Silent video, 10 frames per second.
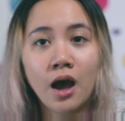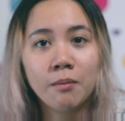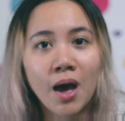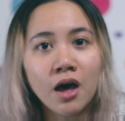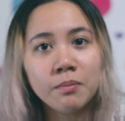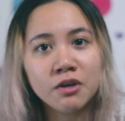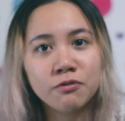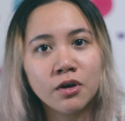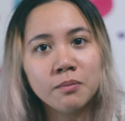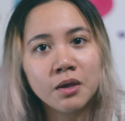I'll be
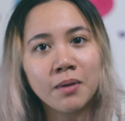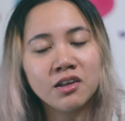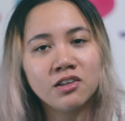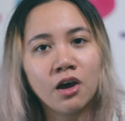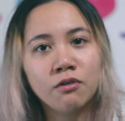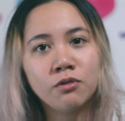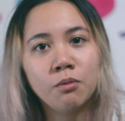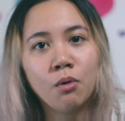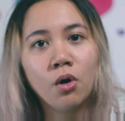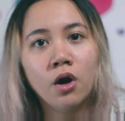filming myself
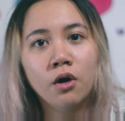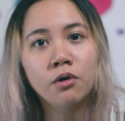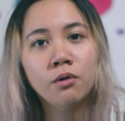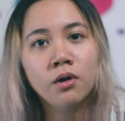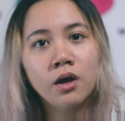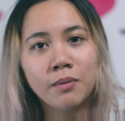tomorrow,